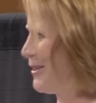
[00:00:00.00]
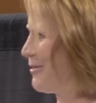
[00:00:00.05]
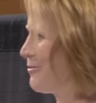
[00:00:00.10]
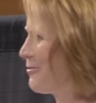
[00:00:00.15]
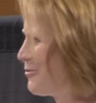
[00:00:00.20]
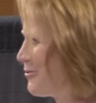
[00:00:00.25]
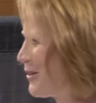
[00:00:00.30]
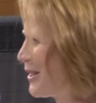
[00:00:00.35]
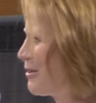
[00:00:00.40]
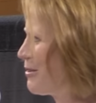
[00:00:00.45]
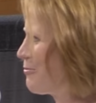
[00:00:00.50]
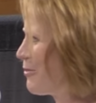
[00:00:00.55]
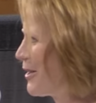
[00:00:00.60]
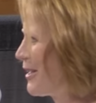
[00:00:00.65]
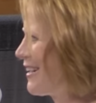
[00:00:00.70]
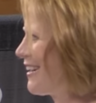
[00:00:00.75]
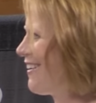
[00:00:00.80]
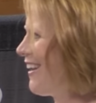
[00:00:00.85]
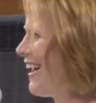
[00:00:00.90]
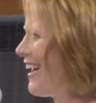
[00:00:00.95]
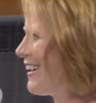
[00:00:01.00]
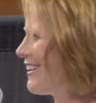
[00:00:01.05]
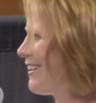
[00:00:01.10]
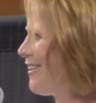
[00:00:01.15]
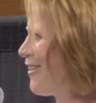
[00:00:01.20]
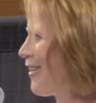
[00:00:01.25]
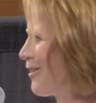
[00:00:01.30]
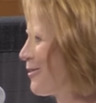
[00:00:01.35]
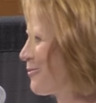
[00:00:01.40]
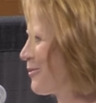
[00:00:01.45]
and we did a lot
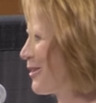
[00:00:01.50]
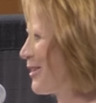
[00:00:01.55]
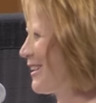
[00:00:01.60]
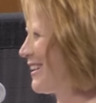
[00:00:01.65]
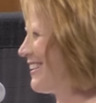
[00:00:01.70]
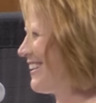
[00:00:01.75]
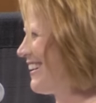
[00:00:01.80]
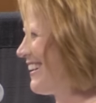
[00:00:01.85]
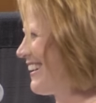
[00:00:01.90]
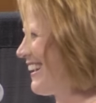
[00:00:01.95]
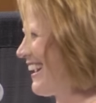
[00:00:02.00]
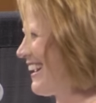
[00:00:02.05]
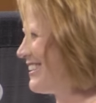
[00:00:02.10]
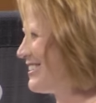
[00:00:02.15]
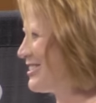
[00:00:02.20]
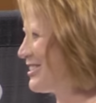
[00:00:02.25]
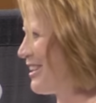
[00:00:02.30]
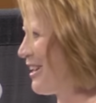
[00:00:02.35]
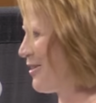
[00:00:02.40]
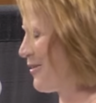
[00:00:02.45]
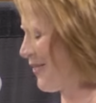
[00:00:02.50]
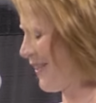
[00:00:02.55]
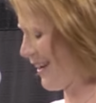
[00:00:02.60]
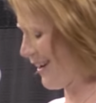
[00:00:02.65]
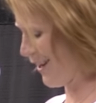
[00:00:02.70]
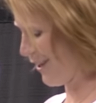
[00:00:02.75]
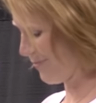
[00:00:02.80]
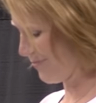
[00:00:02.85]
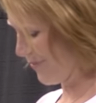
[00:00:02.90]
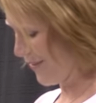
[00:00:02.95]
of hard work and dedication out
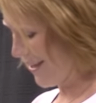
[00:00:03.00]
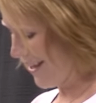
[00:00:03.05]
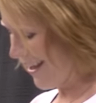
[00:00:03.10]
there.